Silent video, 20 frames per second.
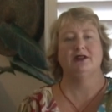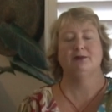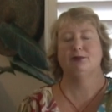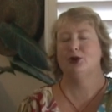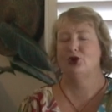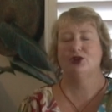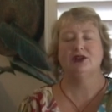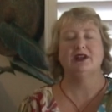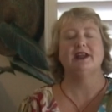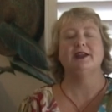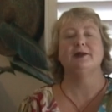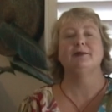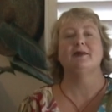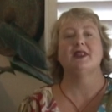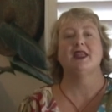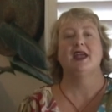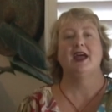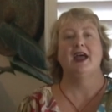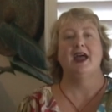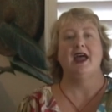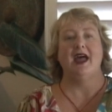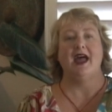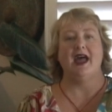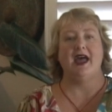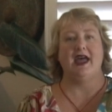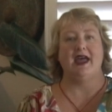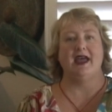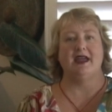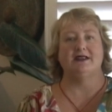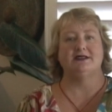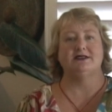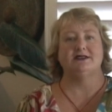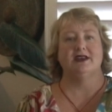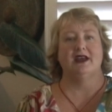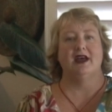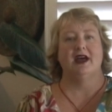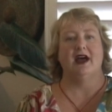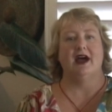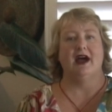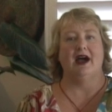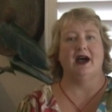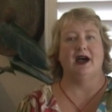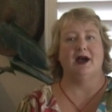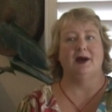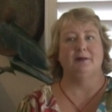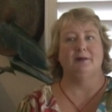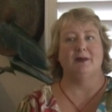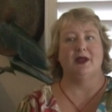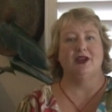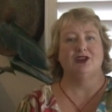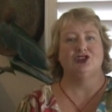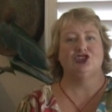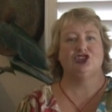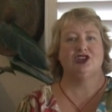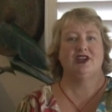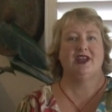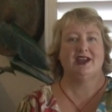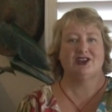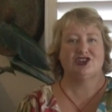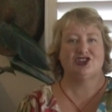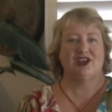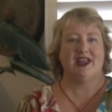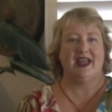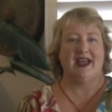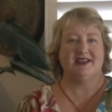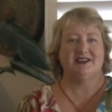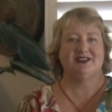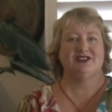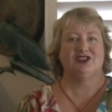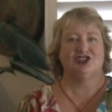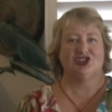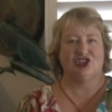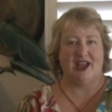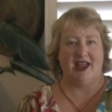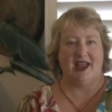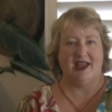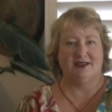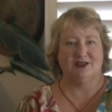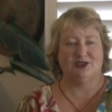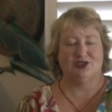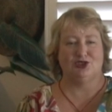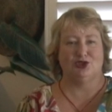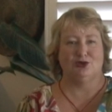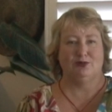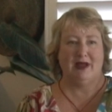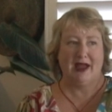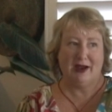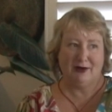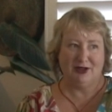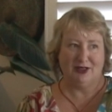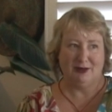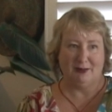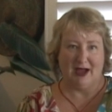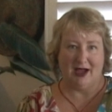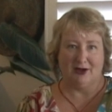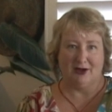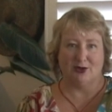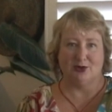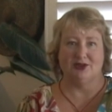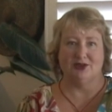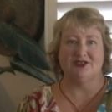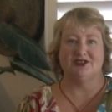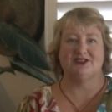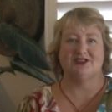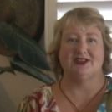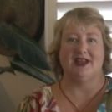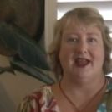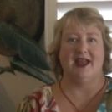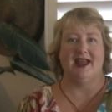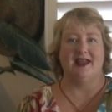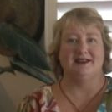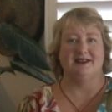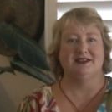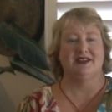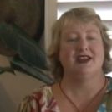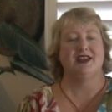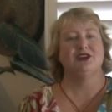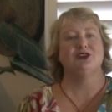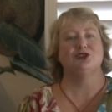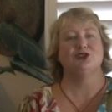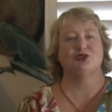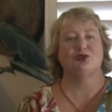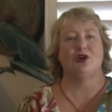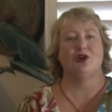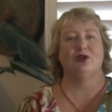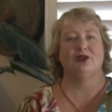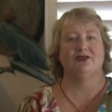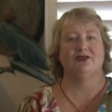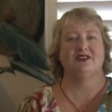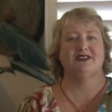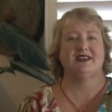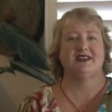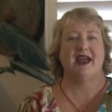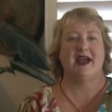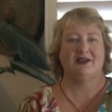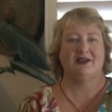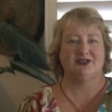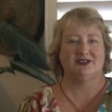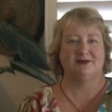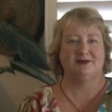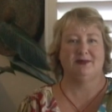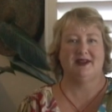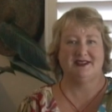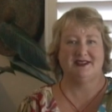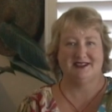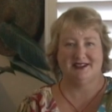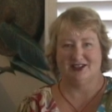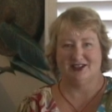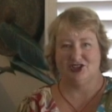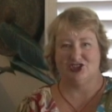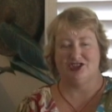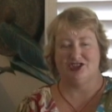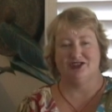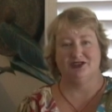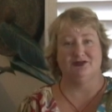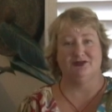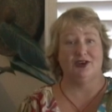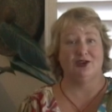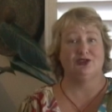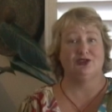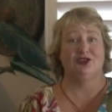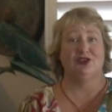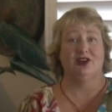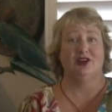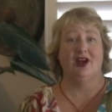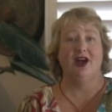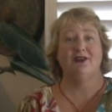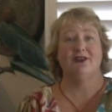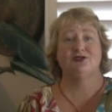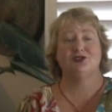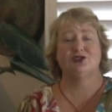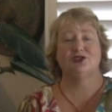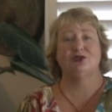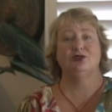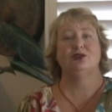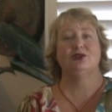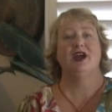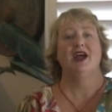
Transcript: Burnley. And she actually has the chance to marry the Marquis and take control of this house that basically she's devoted her life to.